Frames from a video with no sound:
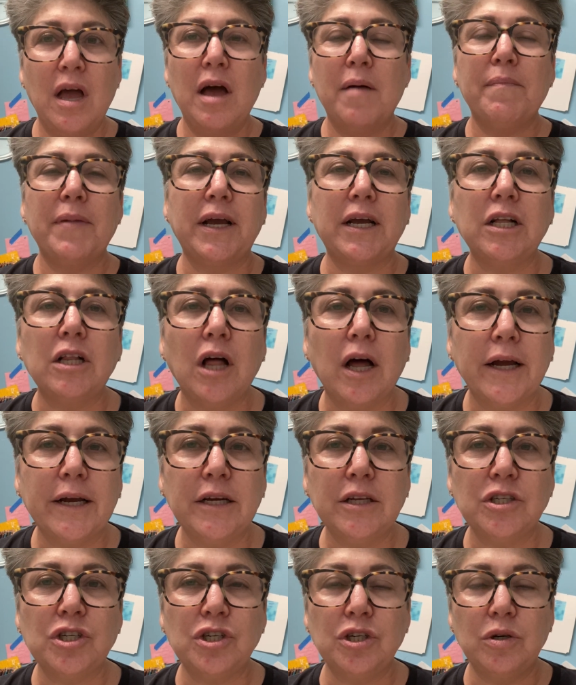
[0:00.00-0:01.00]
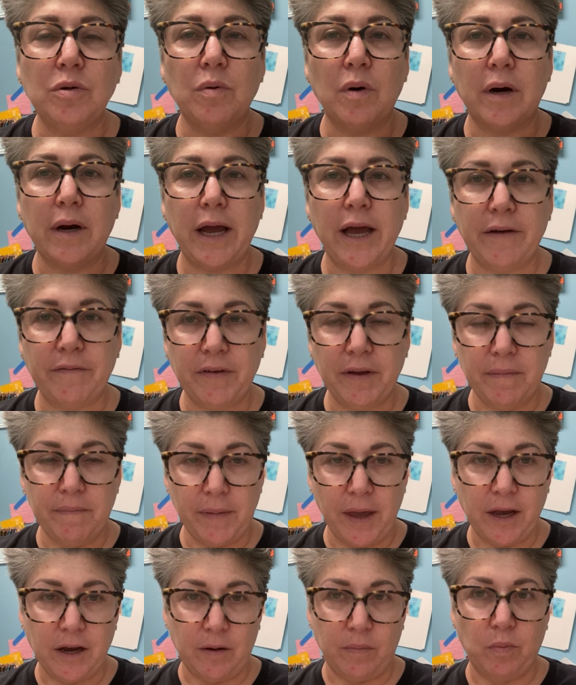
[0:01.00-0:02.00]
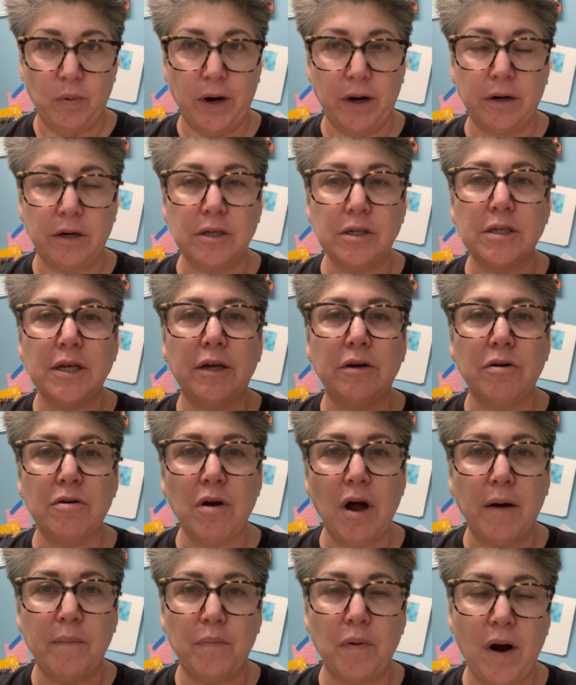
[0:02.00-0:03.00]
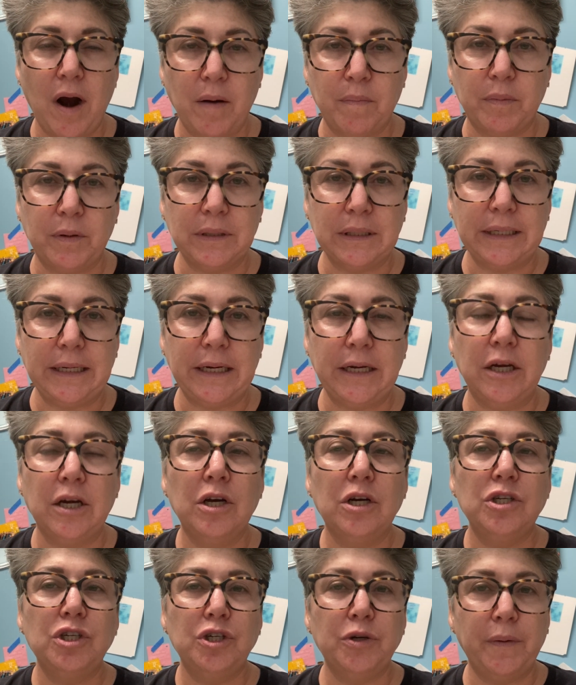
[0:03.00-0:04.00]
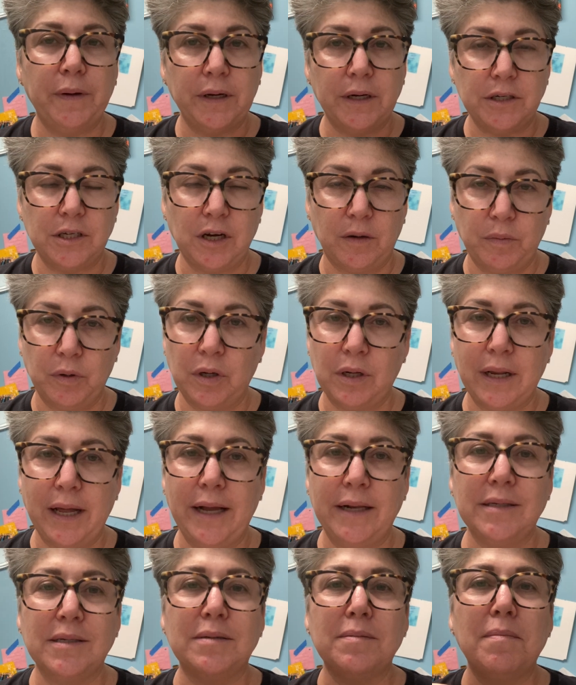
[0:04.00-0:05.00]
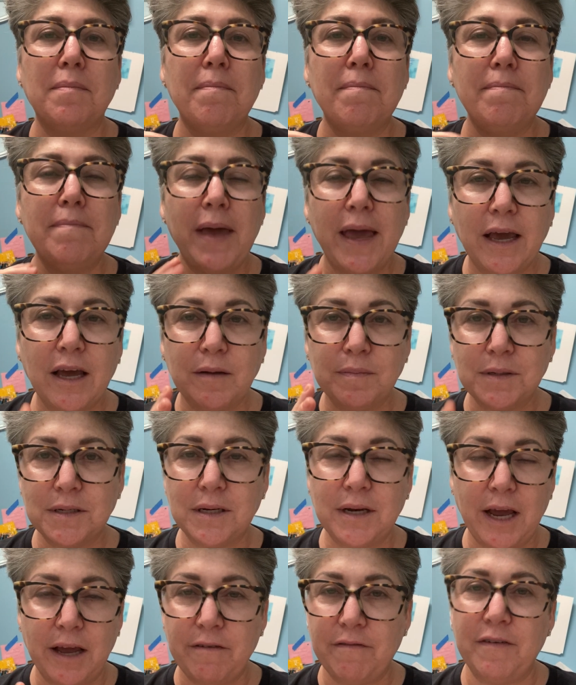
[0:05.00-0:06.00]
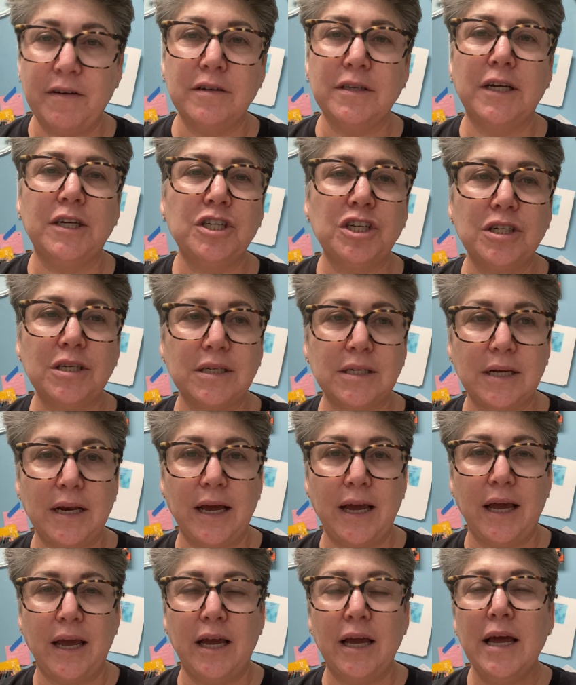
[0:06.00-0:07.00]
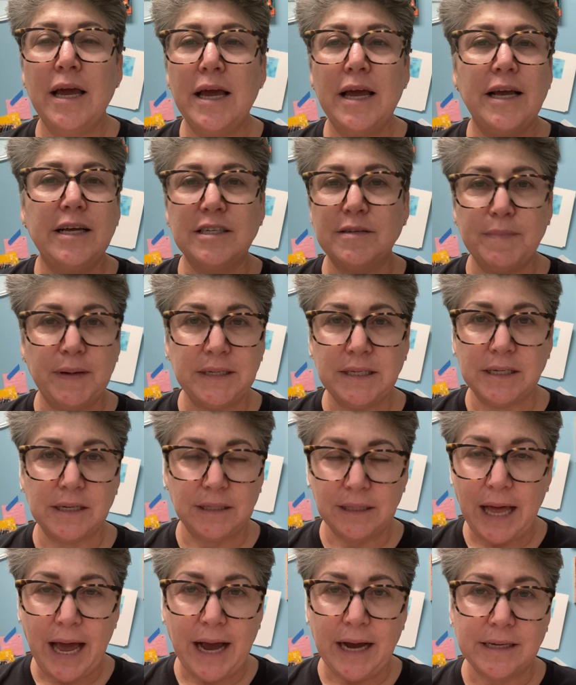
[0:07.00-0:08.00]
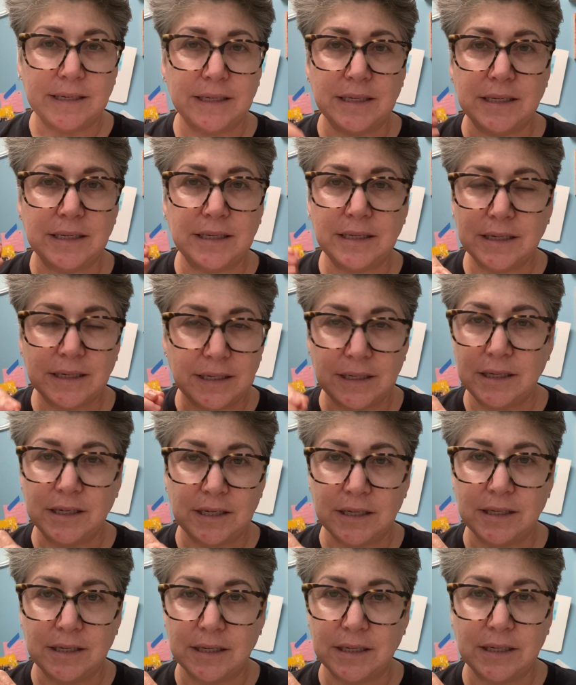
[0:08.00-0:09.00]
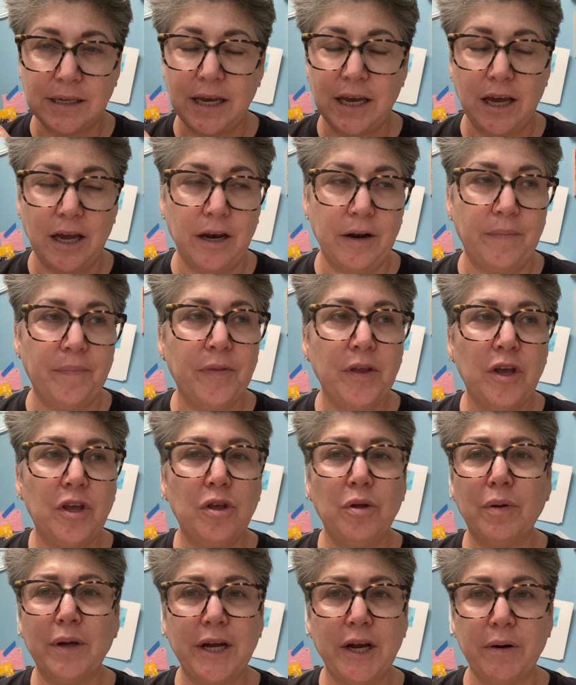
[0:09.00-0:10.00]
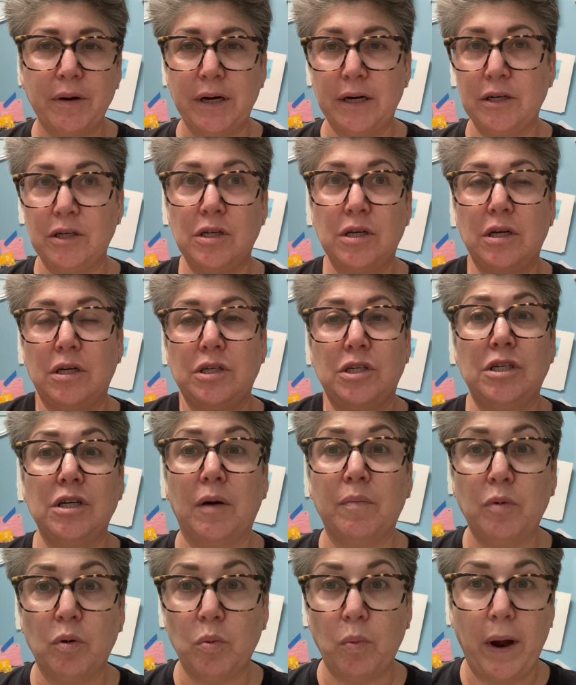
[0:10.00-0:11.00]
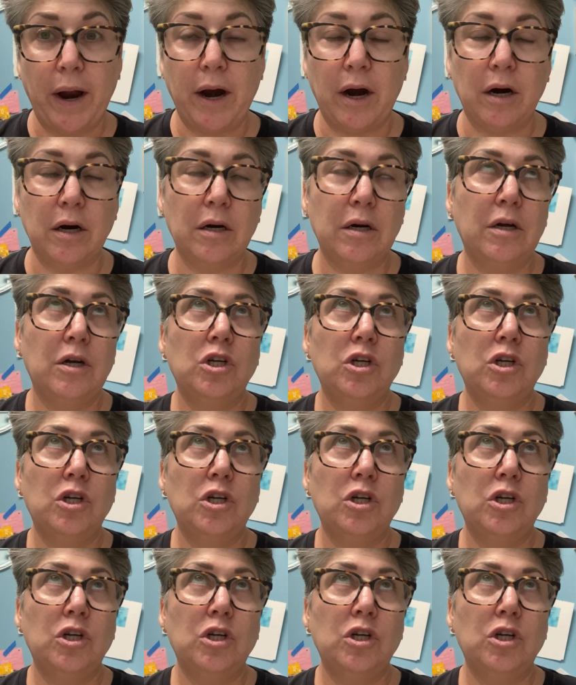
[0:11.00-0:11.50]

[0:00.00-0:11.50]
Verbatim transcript: My clients who are heavy makeup wearers and are not properly doing a double cleanse, makeup today, foundation today is meant to last. It sticks into the skin. You'll hear it, double wear.